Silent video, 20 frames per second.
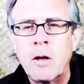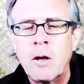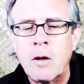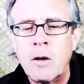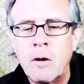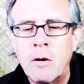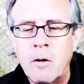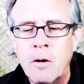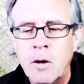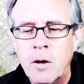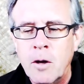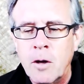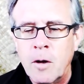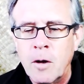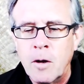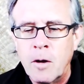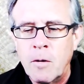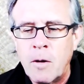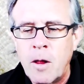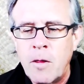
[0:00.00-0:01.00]
You
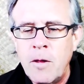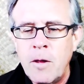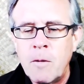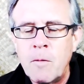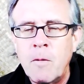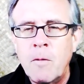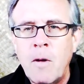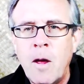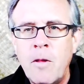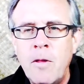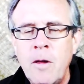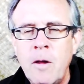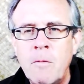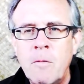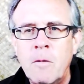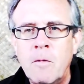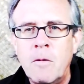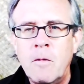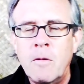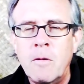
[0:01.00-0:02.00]
know, I think, well, I
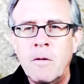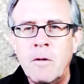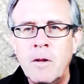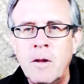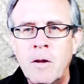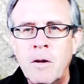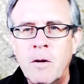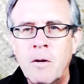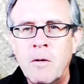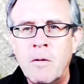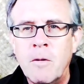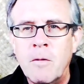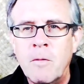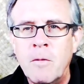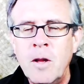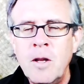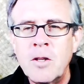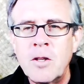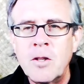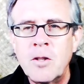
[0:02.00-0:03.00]
think we'll, you
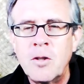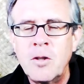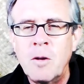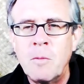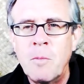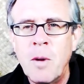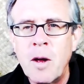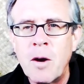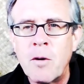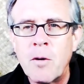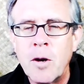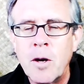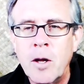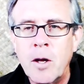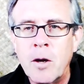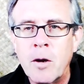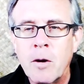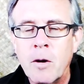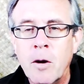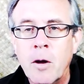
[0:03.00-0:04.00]
know, listen to you better in
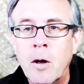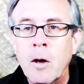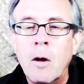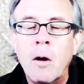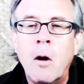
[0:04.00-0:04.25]
here.